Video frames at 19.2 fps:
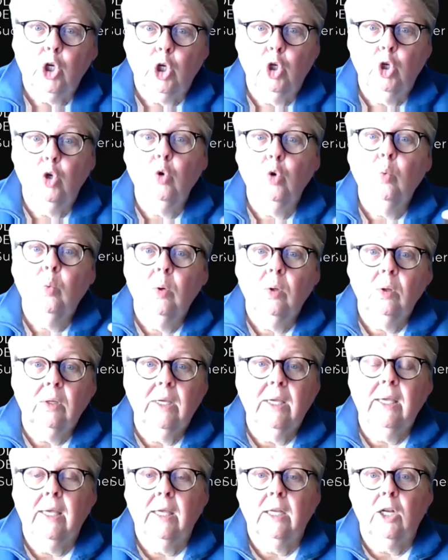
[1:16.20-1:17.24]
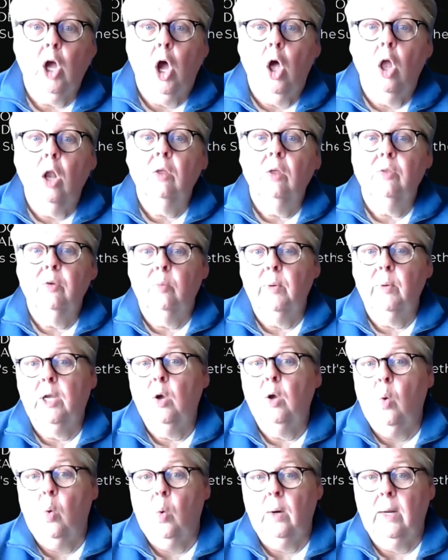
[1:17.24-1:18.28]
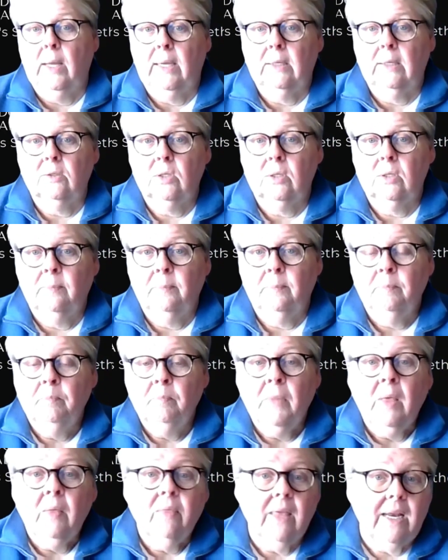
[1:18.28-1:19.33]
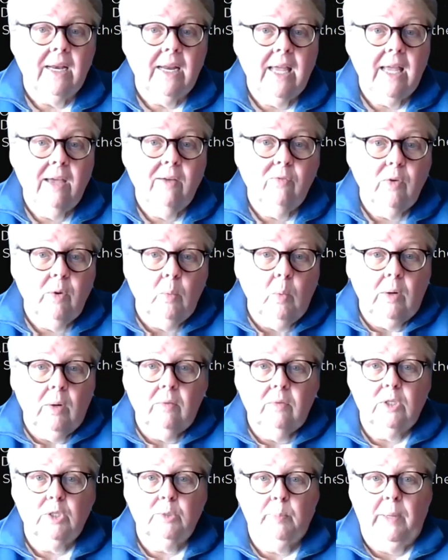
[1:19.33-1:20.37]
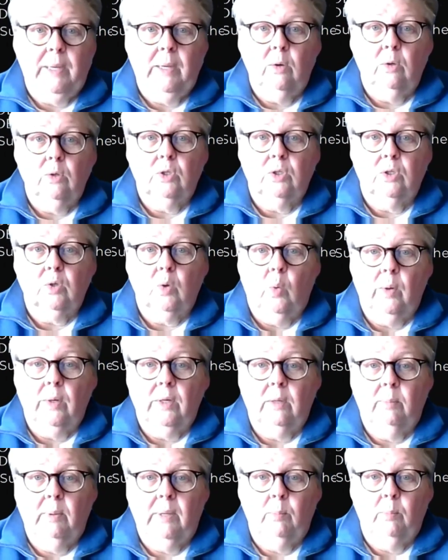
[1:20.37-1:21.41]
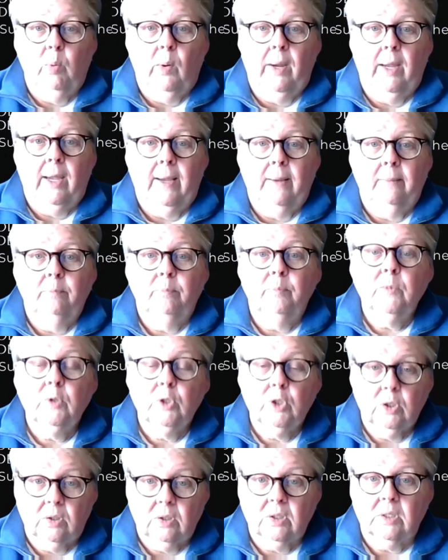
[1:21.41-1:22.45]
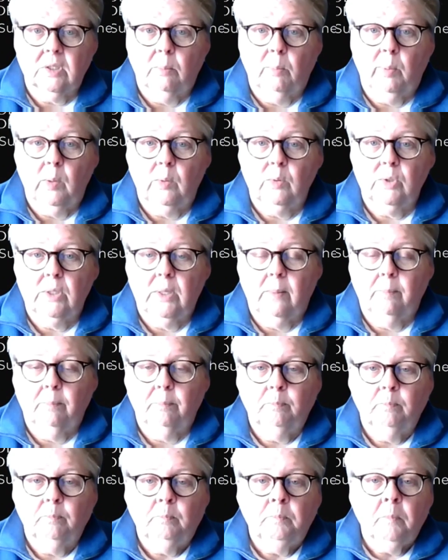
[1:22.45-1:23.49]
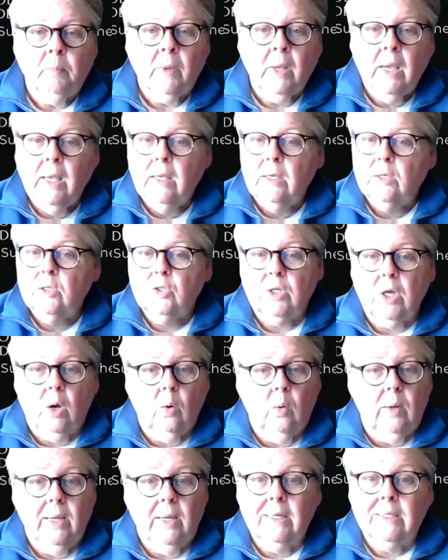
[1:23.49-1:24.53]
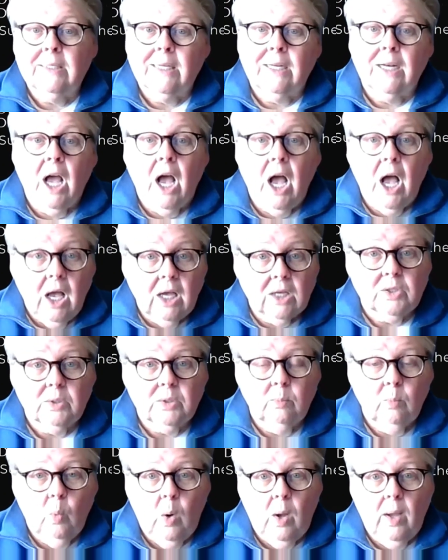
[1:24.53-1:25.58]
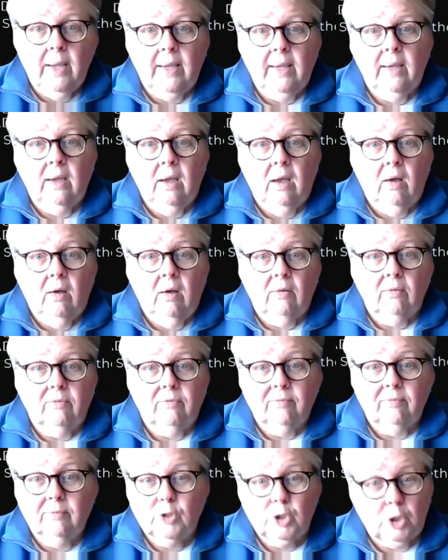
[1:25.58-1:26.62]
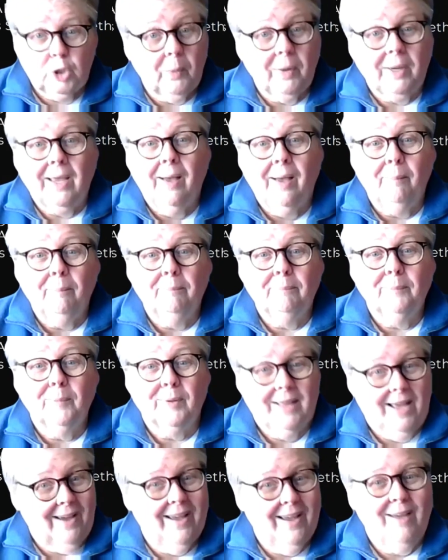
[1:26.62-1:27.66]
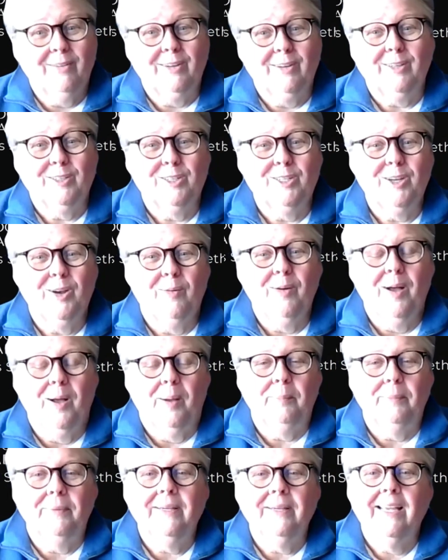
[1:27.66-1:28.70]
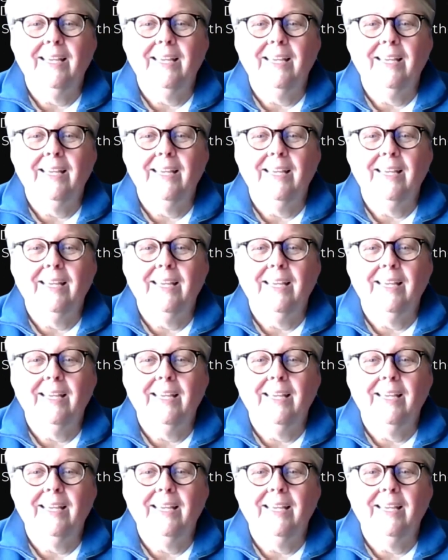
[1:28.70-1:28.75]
You will get all of the recordings that every one of the speakers is going to be bringing to the symposium. So it is an awesome way of showing up without having to show up.